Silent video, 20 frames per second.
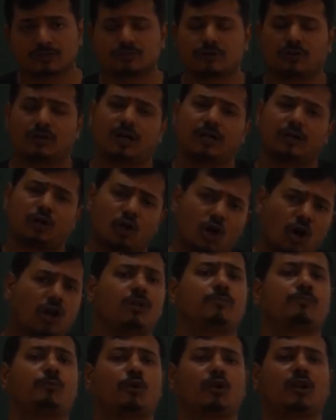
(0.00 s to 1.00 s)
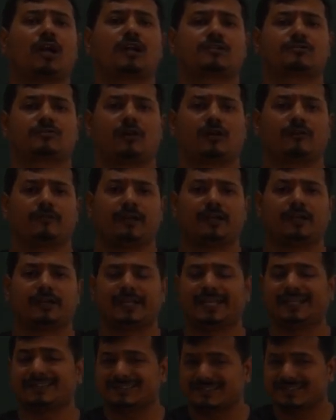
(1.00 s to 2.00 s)
so a non-polar
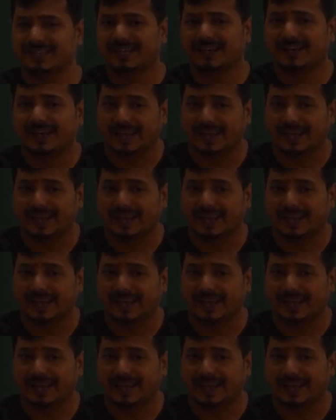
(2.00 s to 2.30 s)
solvent is